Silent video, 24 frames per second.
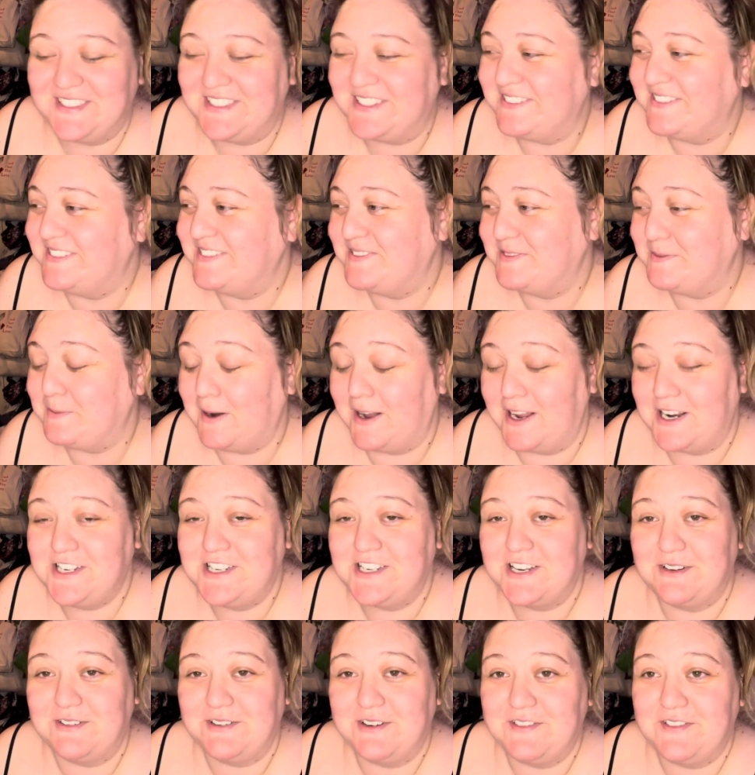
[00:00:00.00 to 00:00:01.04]
to watch
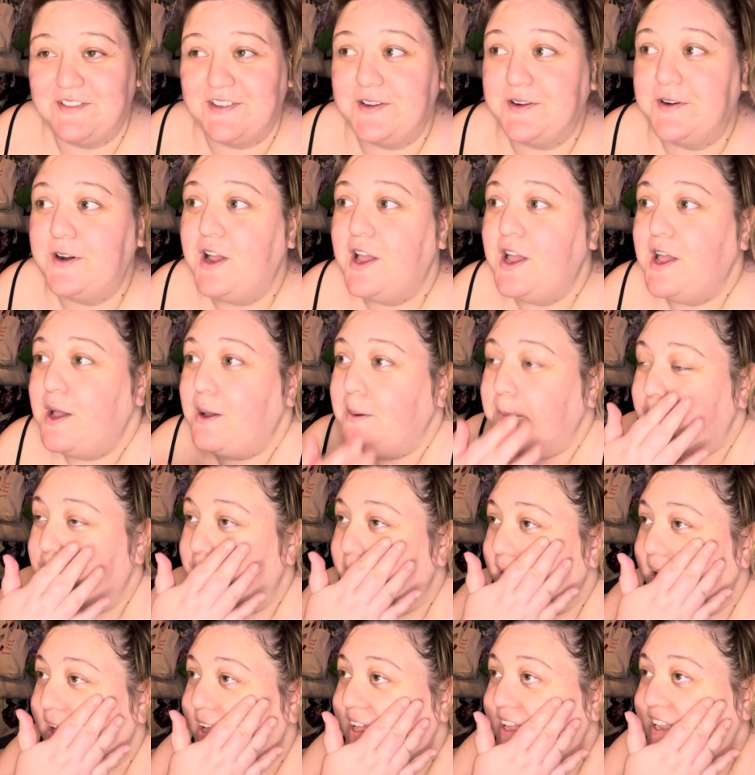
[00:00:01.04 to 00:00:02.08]
and review,
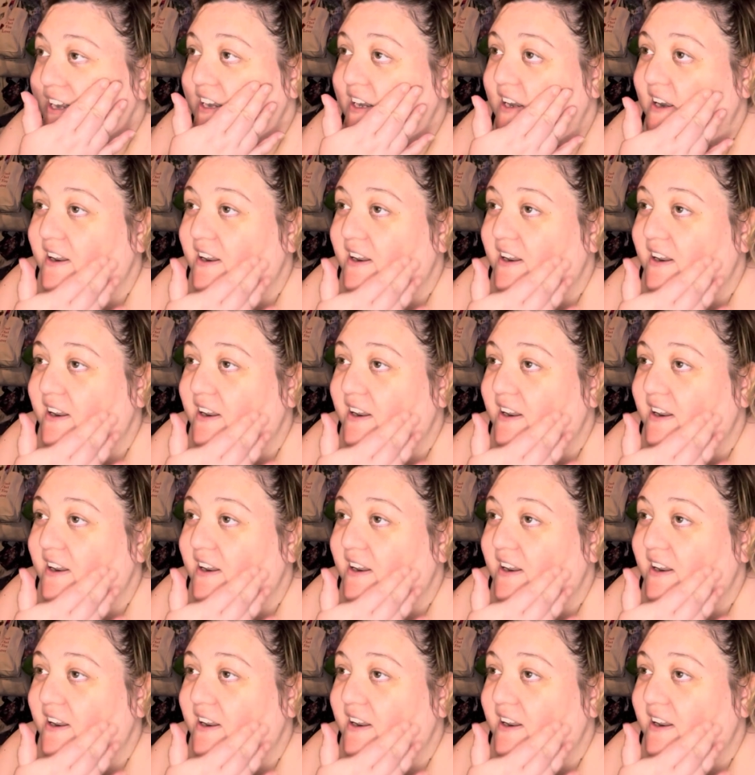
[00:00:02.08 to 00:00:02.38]
but